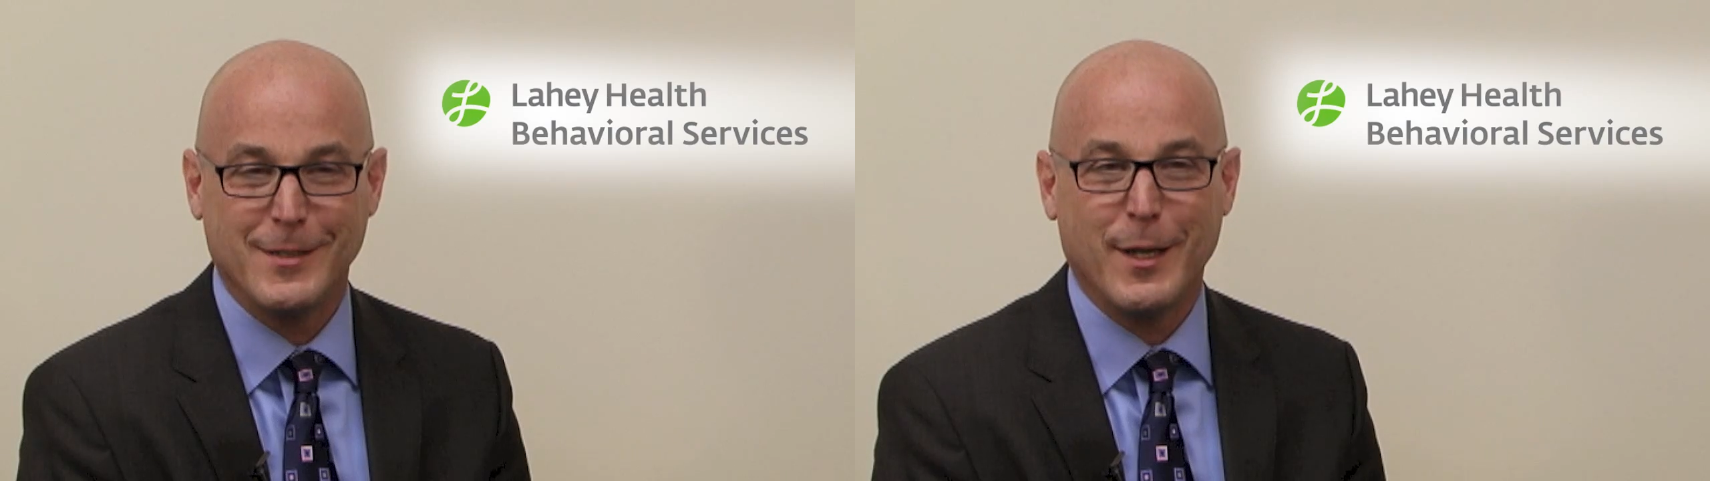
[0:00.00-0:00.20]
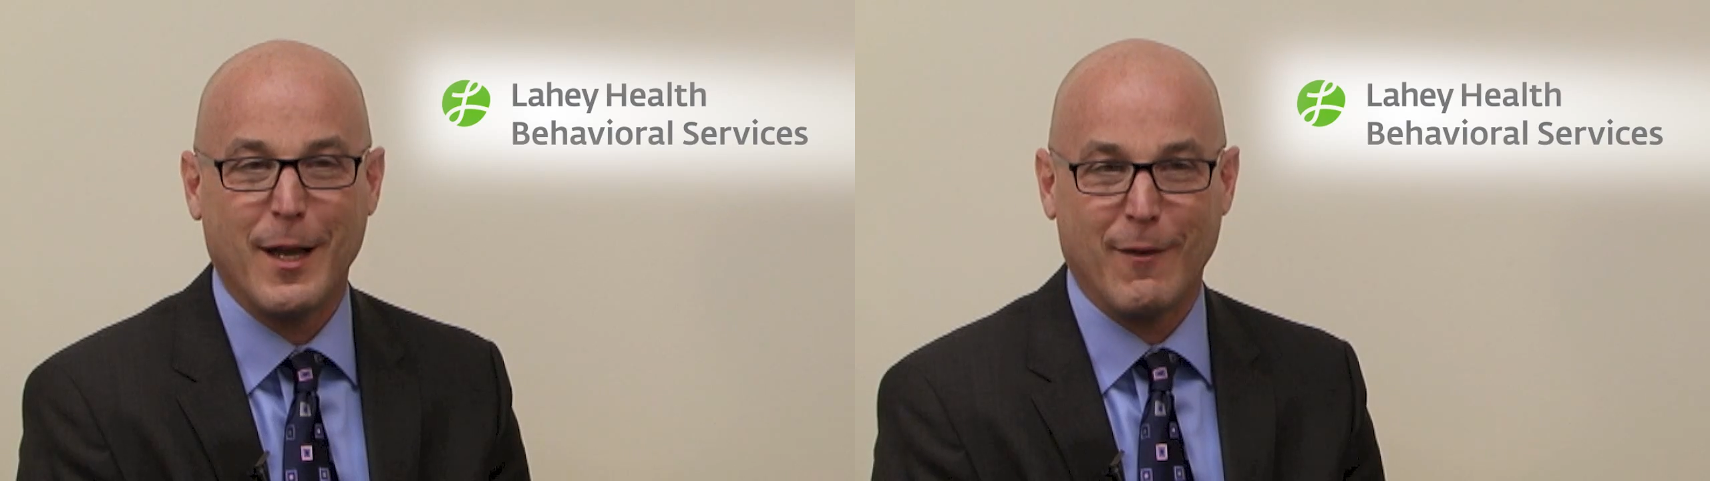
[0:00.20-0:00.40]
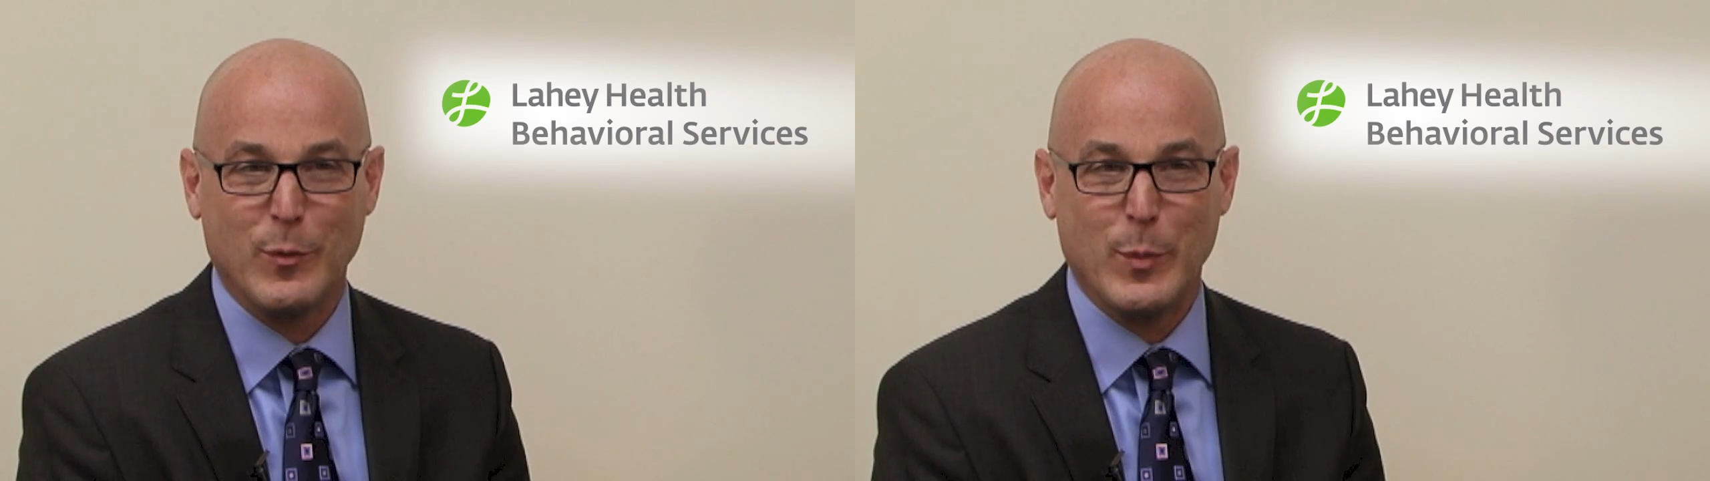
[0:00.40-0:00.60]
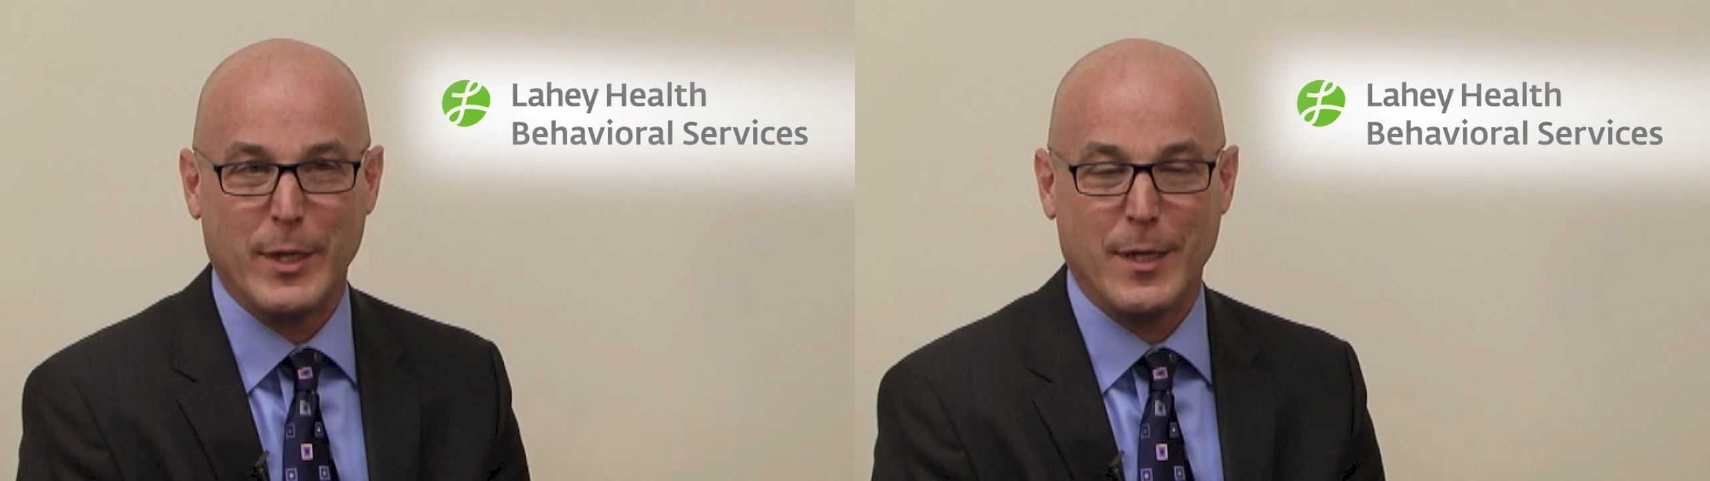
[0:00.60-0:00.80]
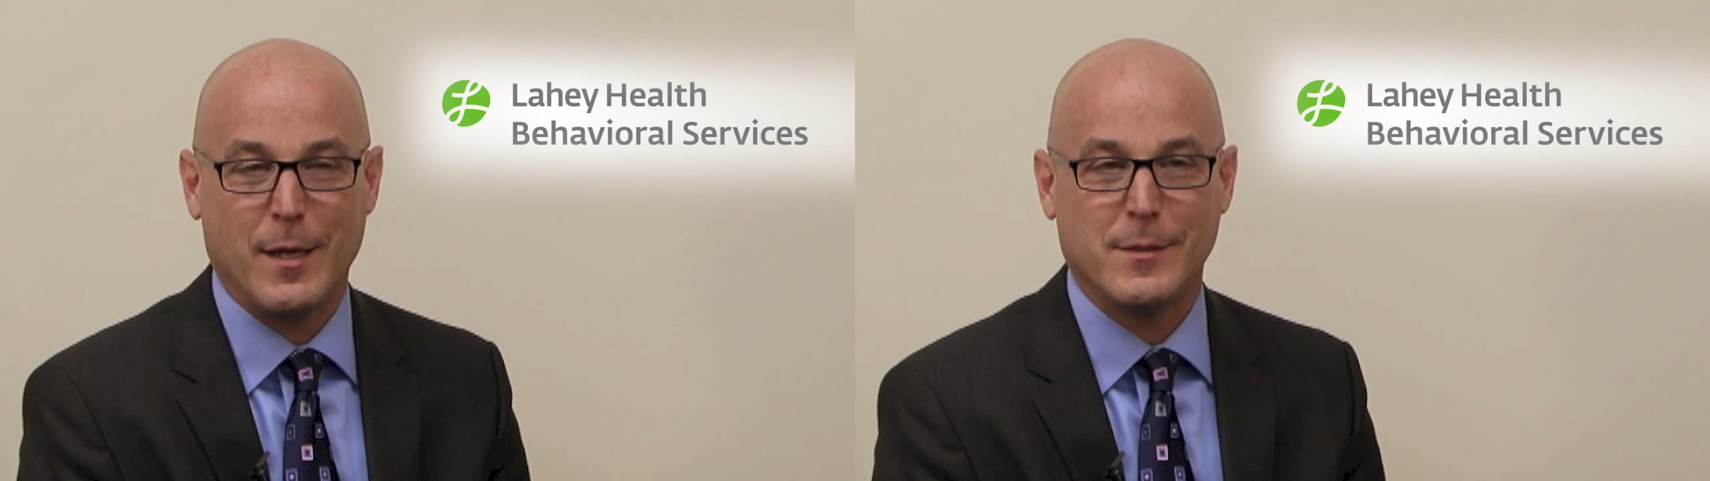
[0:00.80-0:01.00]
is that
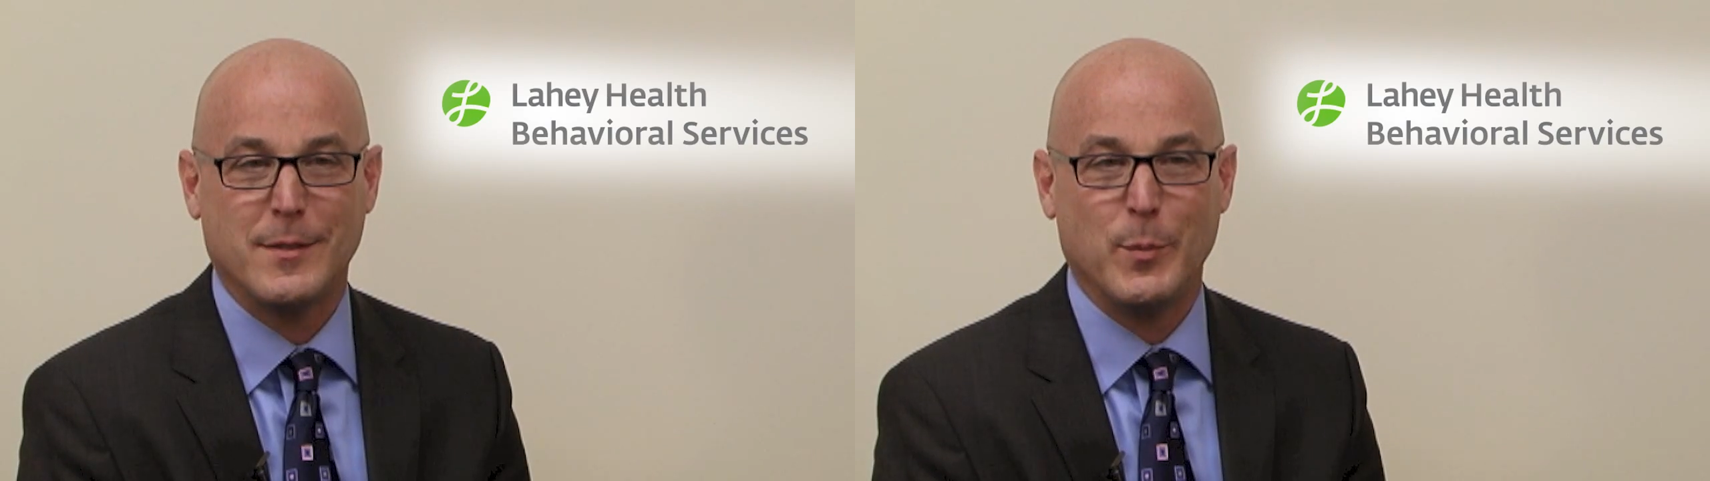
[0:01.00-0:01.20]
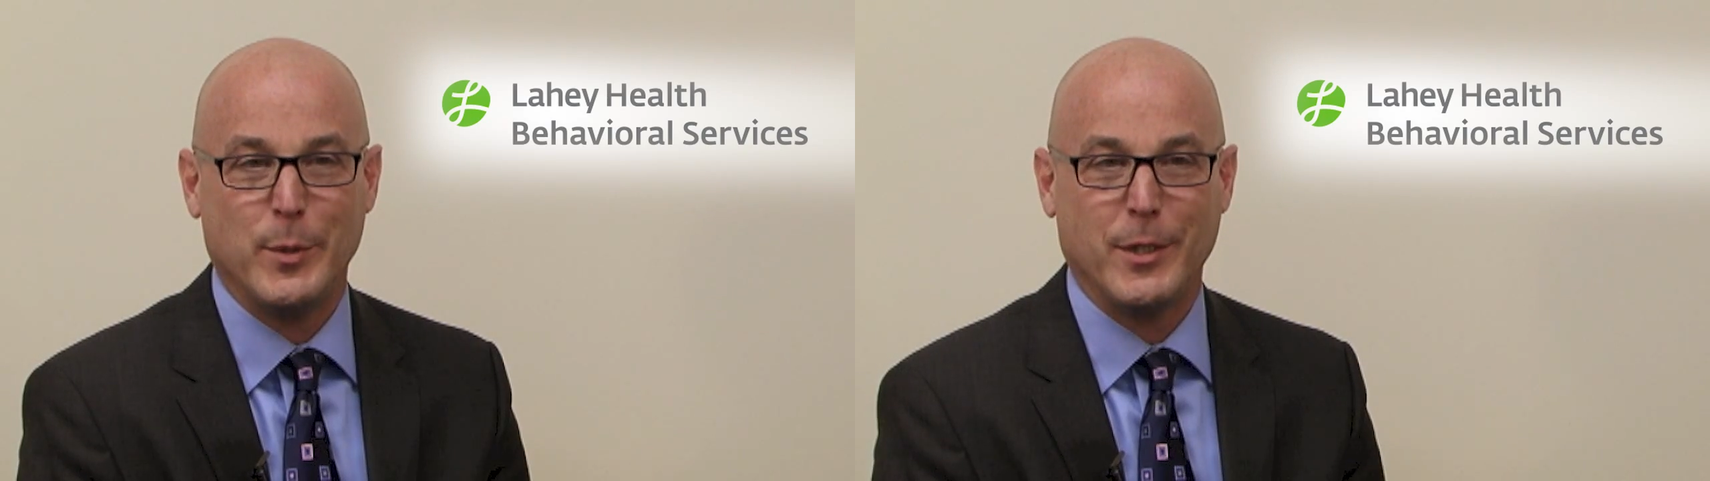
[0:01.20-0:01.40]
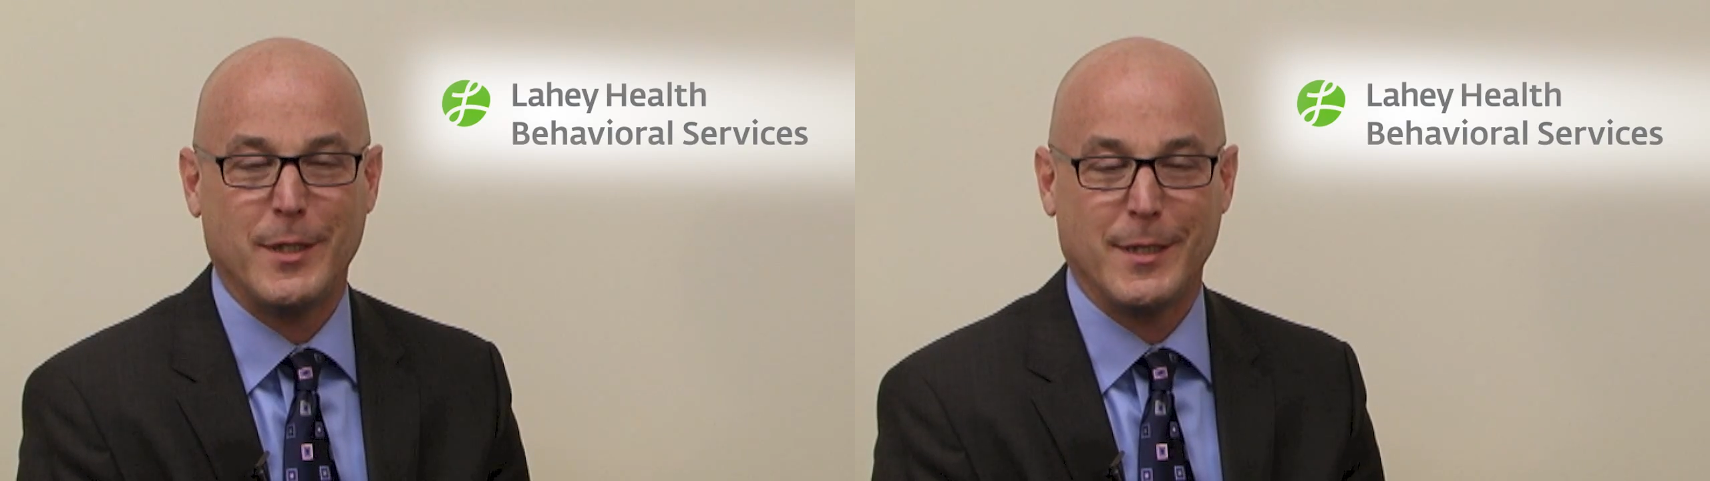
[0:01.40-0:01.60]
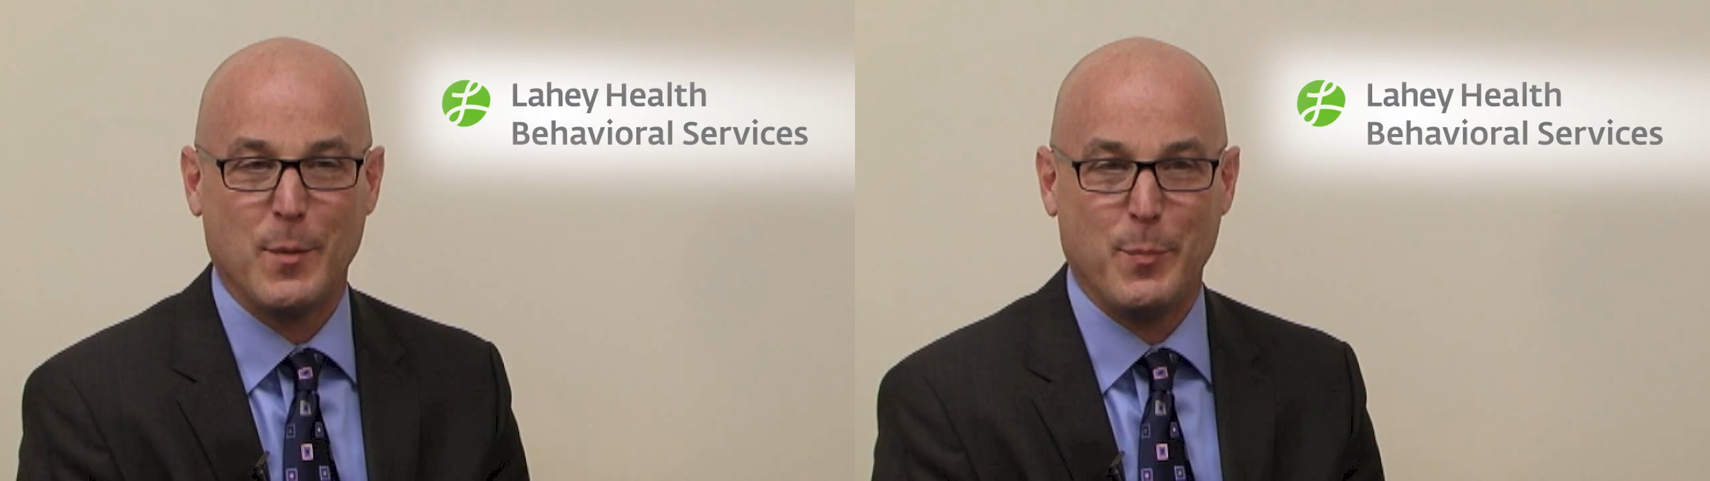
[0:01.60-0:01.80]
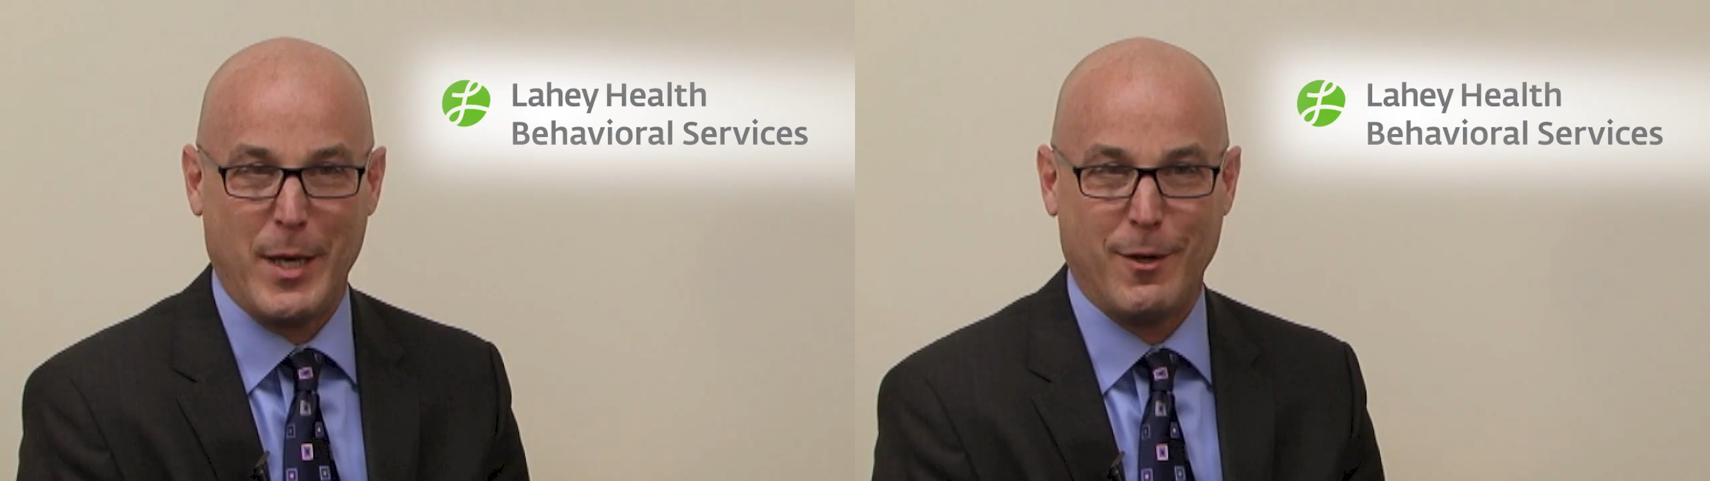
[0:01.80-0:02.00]
everybody has the ability to
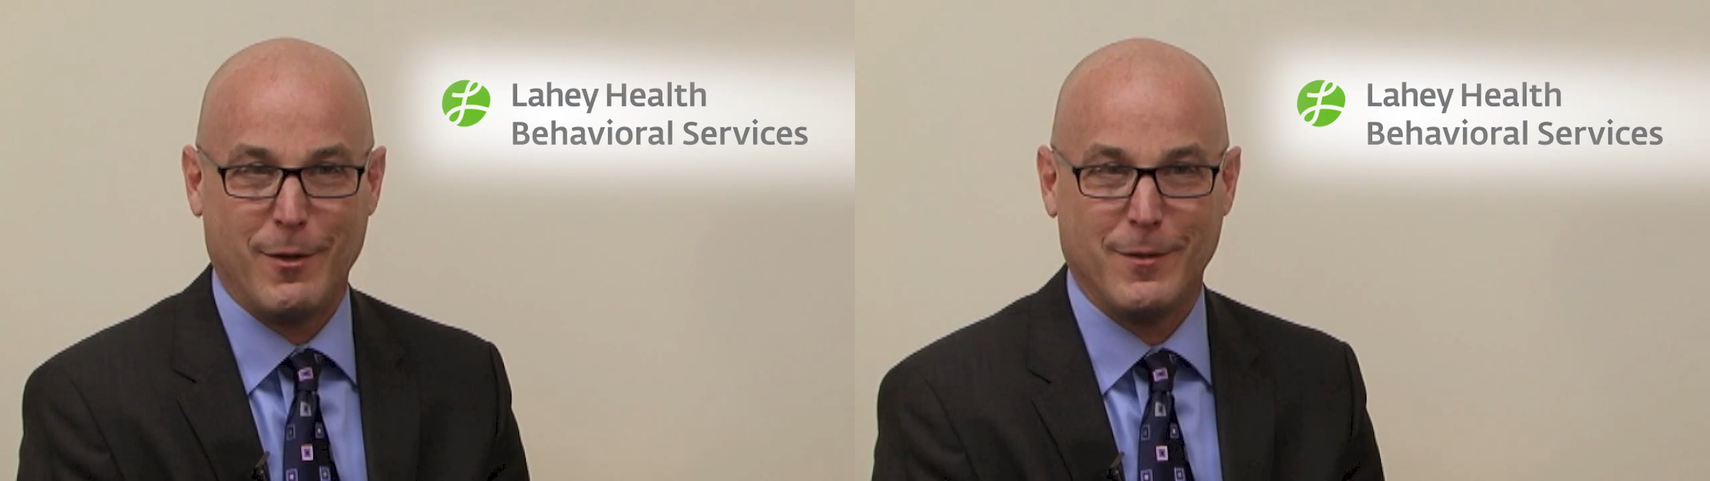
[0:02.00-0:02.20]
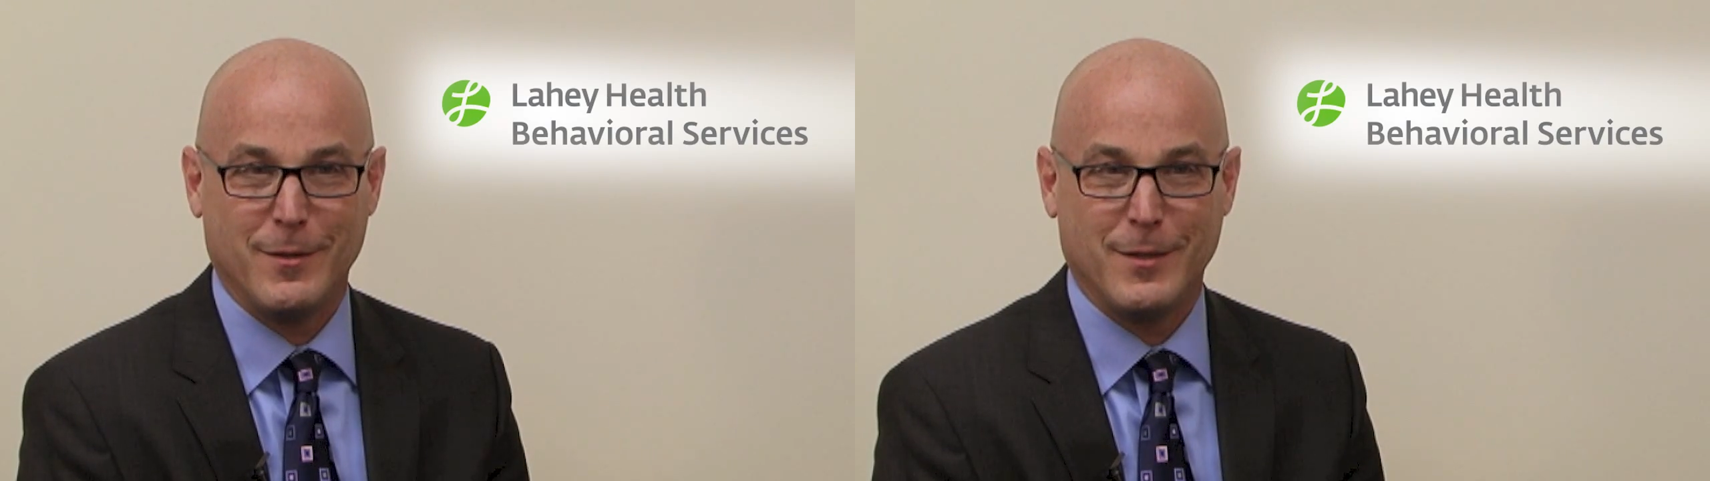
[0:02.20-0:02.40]
get better.